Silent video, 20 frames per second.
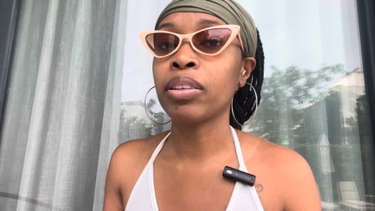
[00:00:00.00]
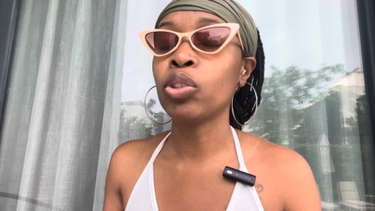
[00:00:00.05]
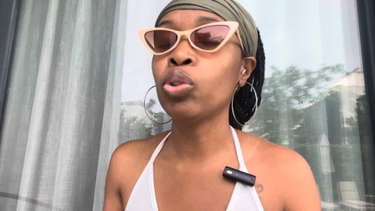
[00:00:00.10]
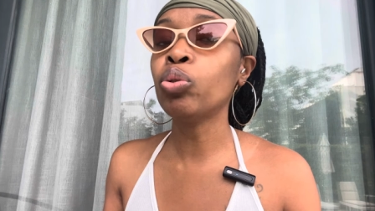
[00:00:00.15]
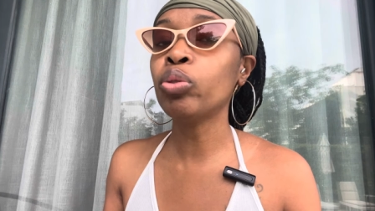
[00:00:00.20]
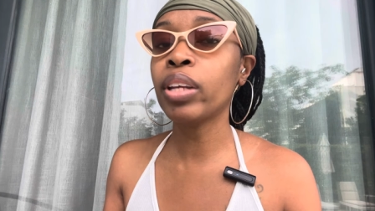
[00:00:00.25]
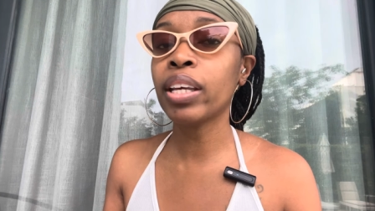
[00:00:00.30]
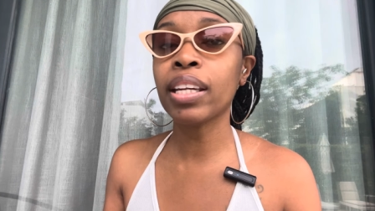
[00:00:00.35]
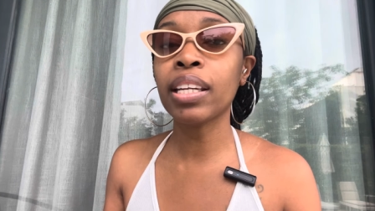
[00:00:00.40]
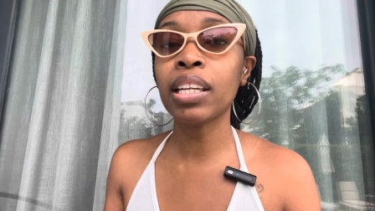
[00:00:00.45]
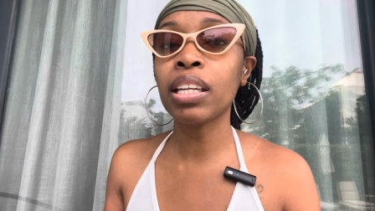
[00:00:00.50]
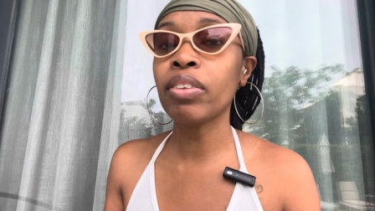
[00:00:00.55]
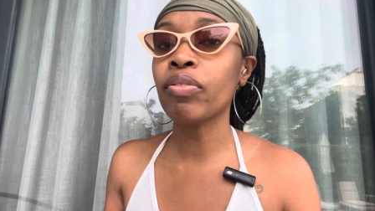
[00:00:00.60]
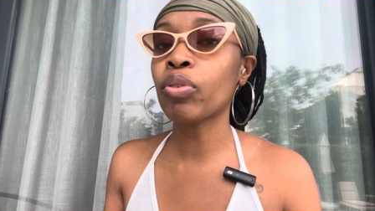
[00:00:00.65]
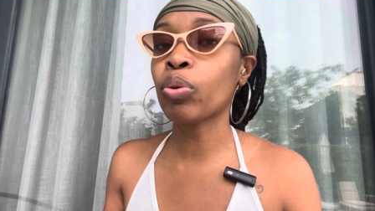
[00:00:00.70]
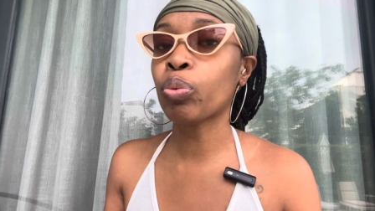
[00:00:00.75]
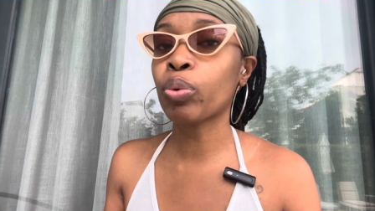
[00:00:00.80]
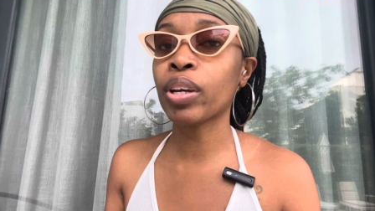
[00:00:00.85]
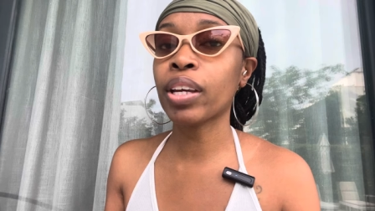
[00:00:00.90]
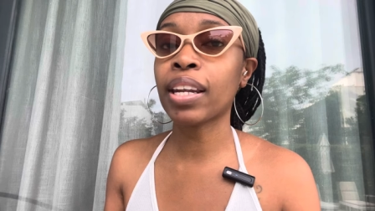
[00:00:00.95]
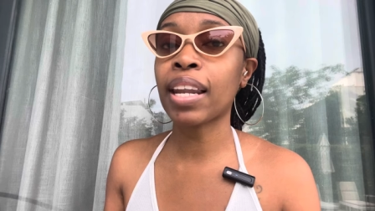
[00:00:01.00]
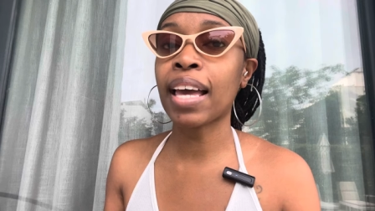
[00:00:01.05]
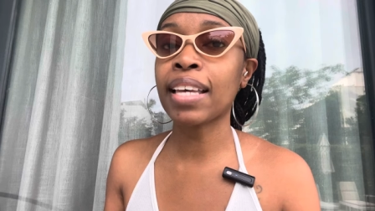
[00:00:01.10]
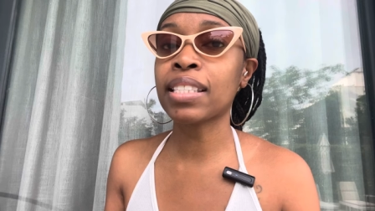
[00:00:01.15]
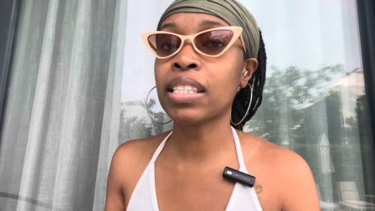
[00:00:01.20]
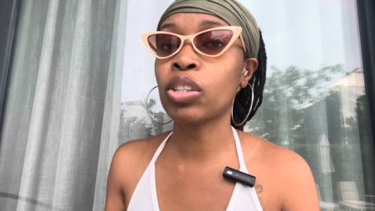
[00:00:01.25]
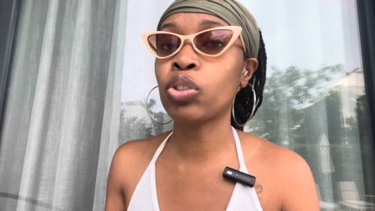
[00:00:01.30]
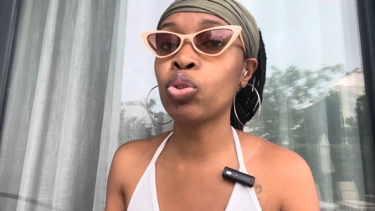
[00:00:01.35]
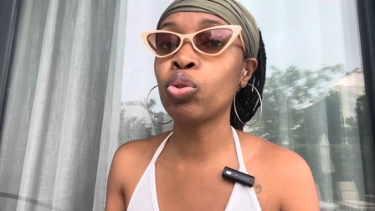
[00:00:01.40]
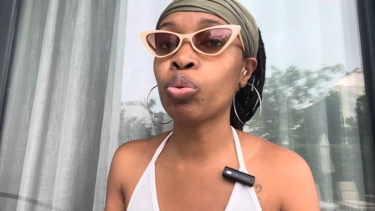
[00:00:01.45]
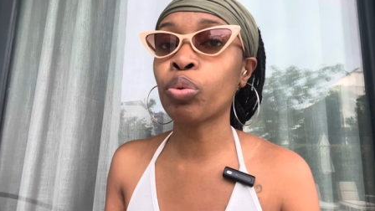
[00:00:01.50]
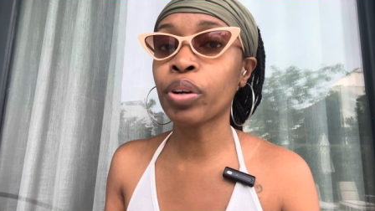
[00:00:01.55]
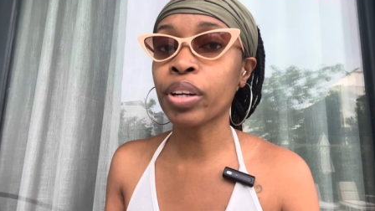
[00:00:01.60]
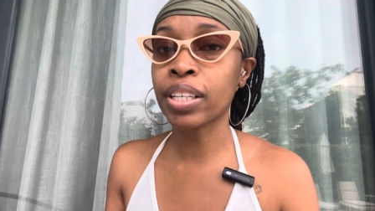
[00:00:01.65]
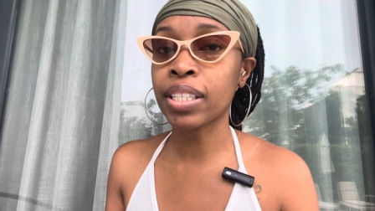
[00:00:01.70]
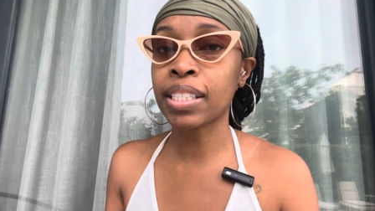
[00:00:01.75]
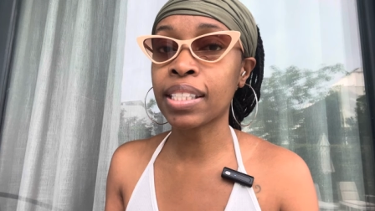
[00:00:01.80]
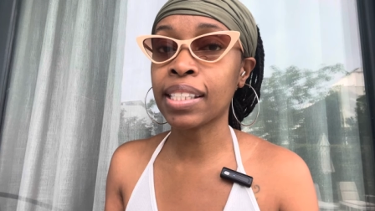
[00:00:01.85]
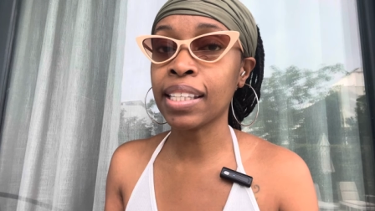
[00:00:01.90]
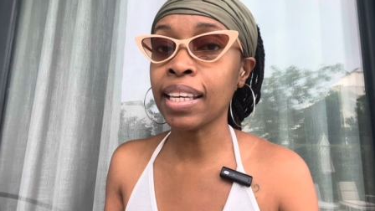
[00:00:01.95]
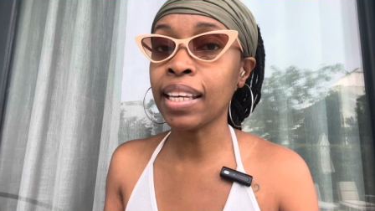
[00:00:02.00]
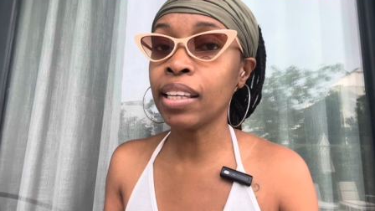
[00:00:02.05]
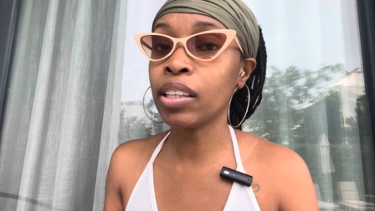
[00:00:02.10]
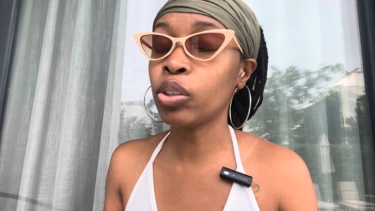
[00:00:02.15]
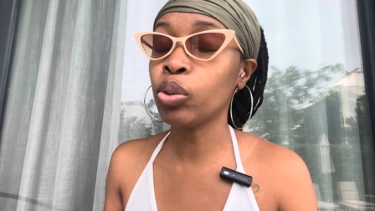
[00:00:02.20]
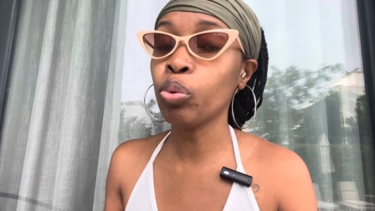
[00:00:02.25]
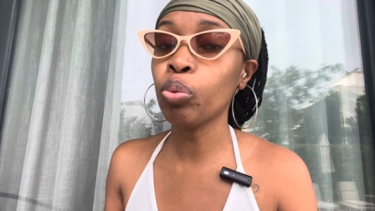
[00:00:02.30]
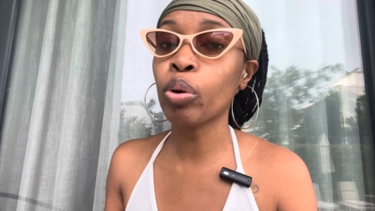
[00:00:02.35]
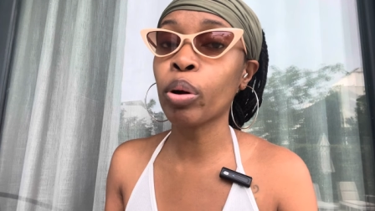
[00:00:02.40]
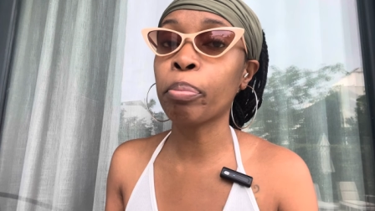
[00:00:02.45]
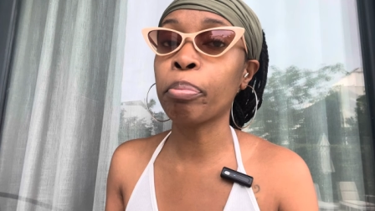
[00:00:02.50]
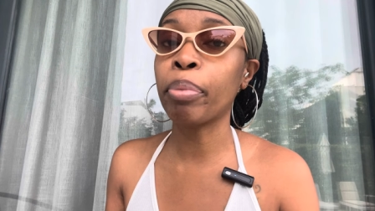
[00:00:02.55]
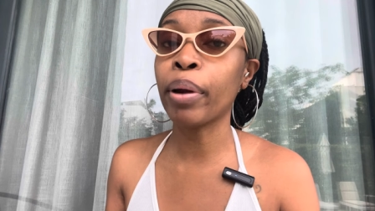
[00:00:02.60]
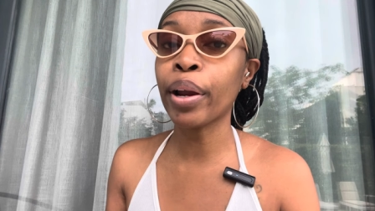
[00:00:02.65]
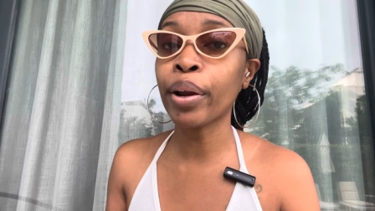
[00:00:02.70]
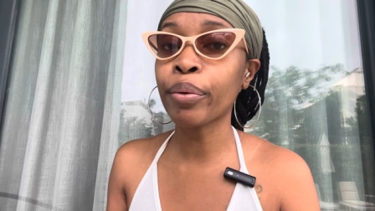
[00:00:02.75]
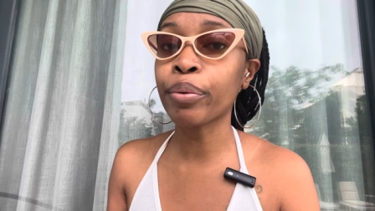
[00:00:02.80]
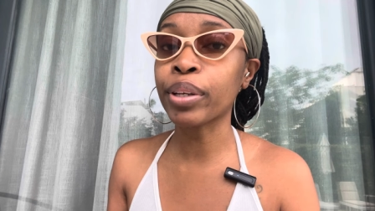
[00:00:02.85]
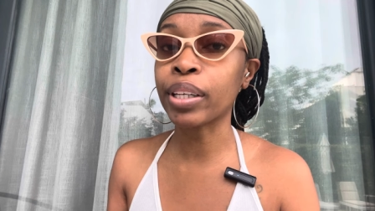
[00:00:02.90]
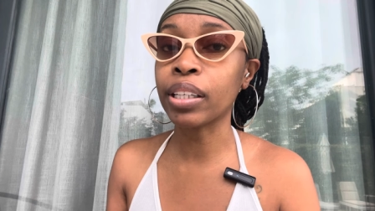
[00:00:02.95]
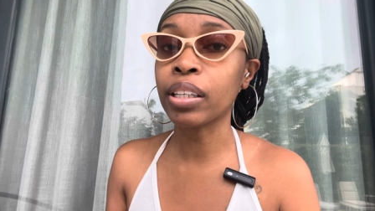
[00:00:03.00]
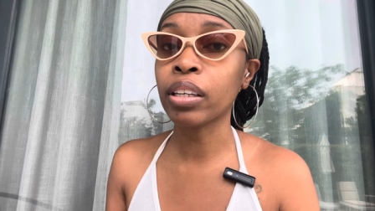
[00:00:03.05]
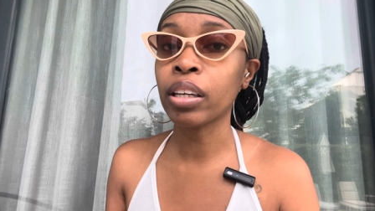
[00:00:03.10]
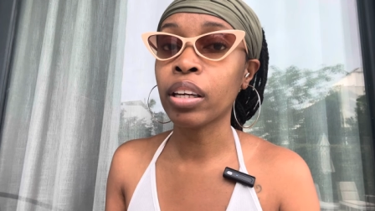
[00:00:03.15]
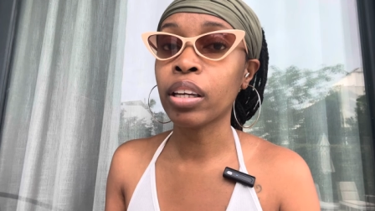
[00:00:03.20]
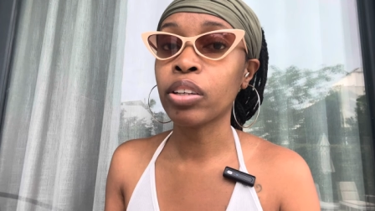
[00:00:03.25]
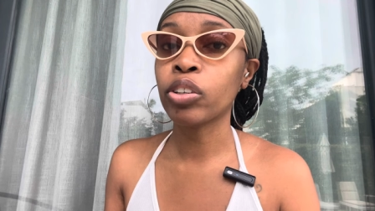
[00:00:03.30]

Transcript: you didn't even realize that you were a seed. You were buried.